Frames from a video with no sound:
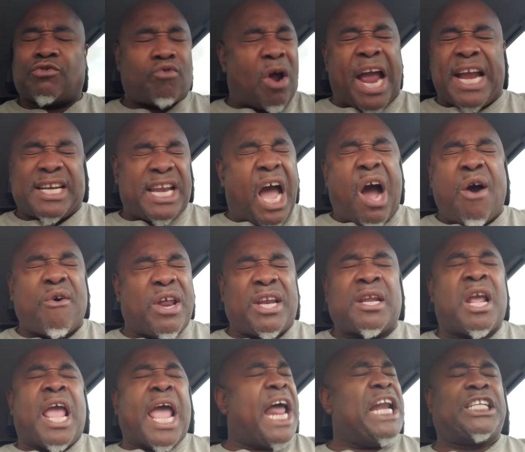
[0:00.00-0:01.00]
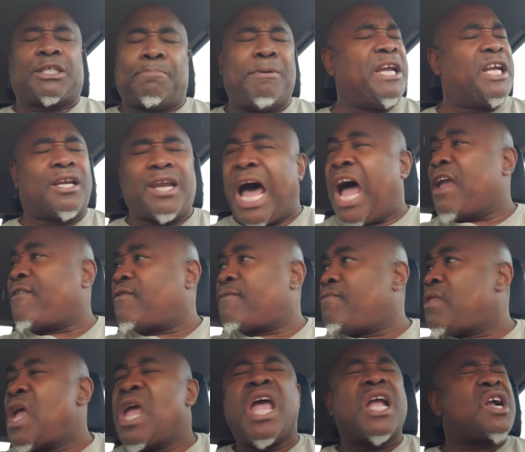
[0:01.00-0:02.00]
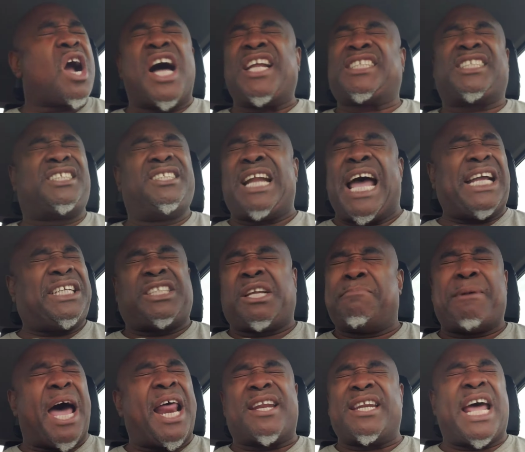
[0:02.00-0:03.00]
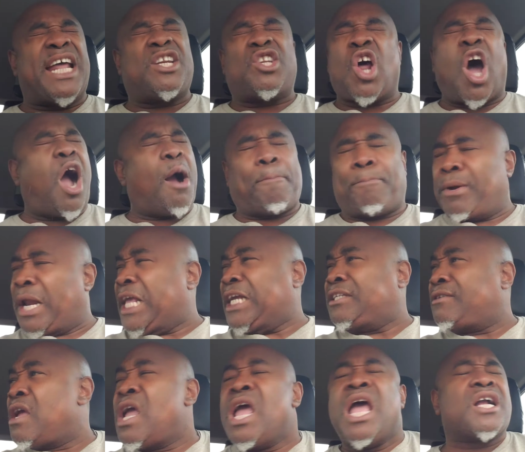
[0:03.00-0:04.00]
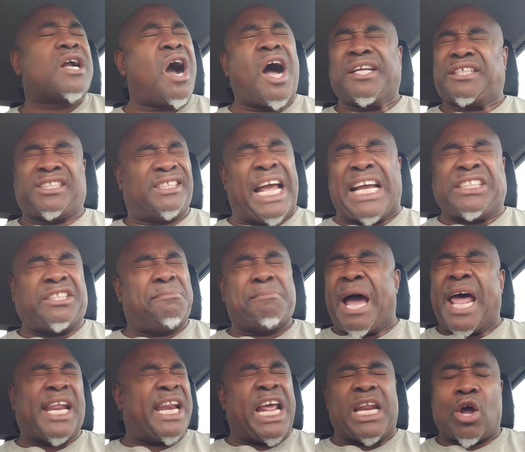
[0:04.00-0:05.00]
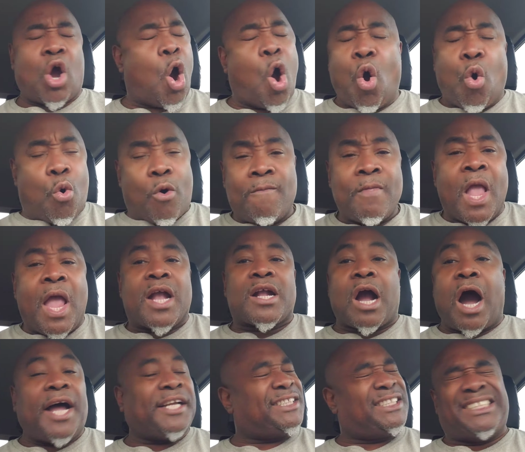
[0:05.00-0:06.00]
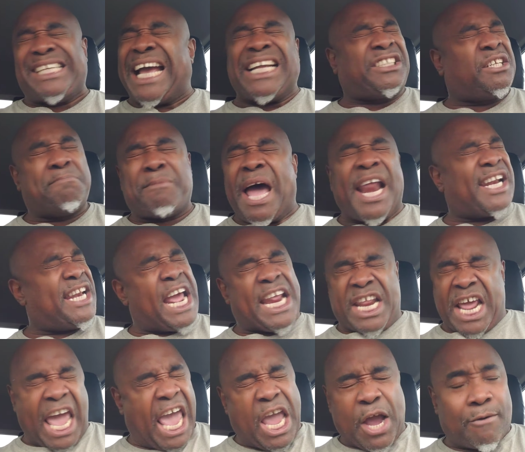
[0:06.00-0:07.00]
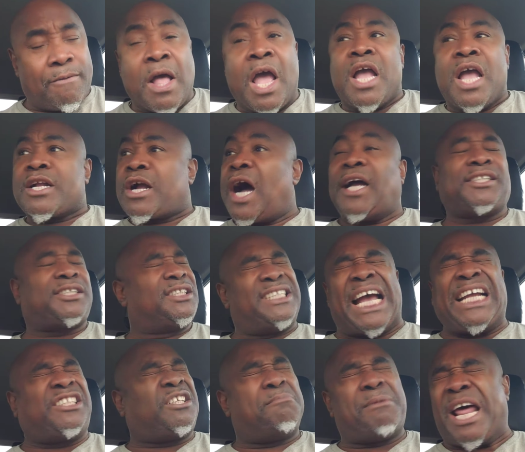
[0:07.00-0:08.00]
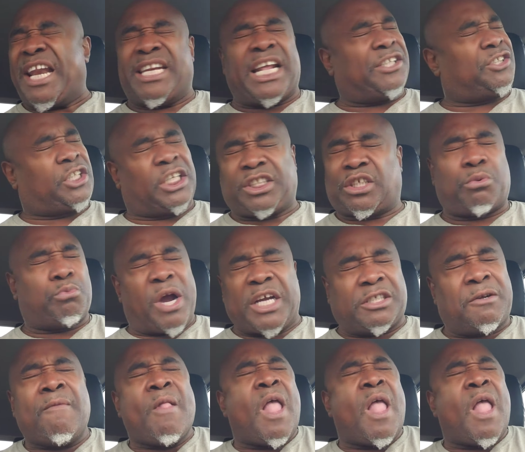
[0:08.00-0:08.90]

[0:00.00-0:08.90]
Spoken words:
right now and speak life. God, snatched him out of that dark place. God, snatched him out of that hole. God, snatched him out of that hell. God, snatched him out of that situation.